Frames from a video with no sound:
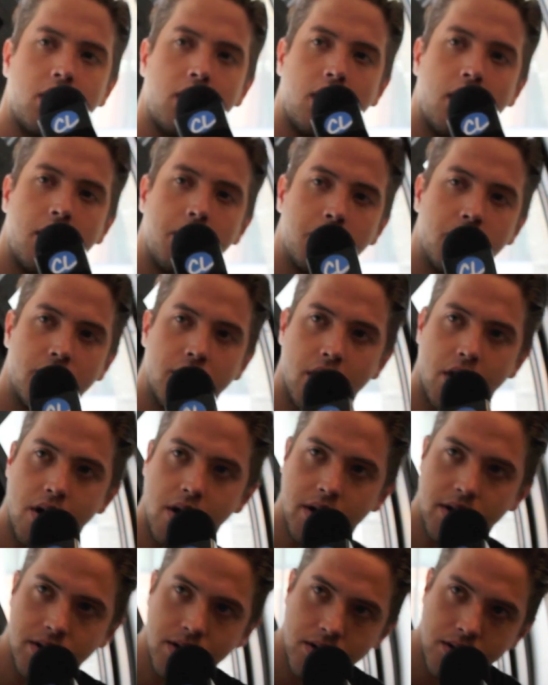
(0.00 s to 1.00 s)
I'm an
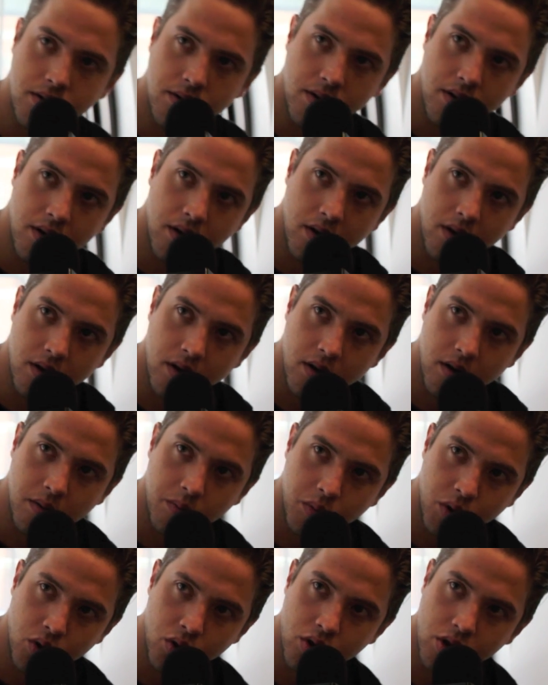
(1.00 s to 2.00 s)
artist,
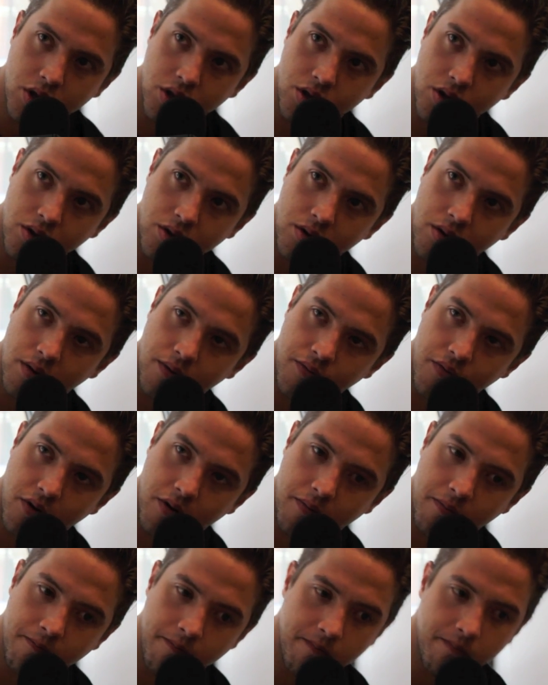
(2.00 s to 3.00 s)
musician
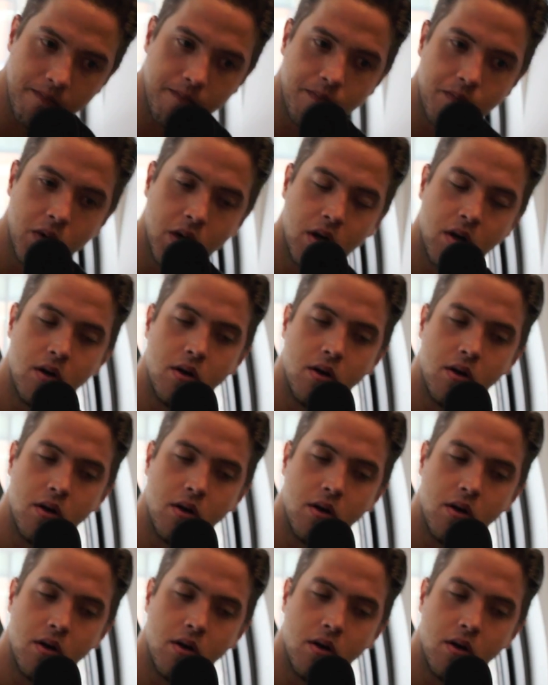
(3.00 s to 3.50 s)
from.